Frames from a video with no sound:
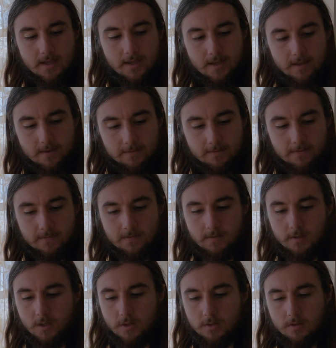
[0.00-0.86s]
if
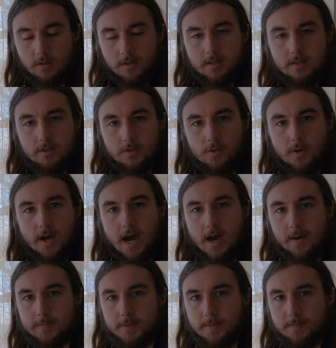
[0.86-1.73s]
you're looking to
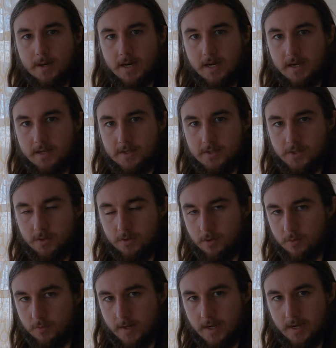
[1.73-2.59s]
optimize
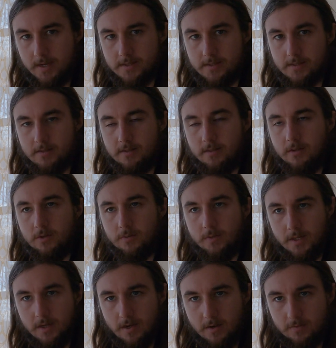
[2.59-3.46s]
your rest, your
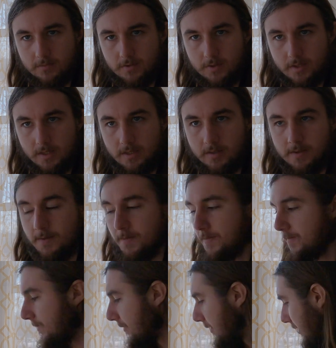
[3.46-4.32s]
recovery,
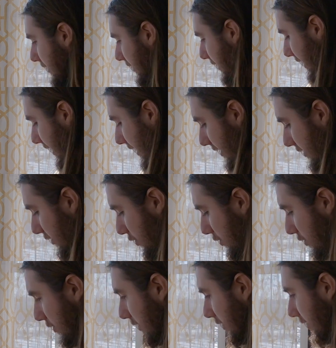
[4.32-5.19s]
and
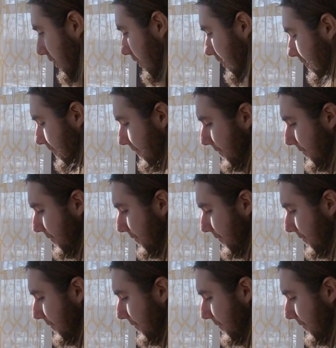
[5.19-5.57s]
your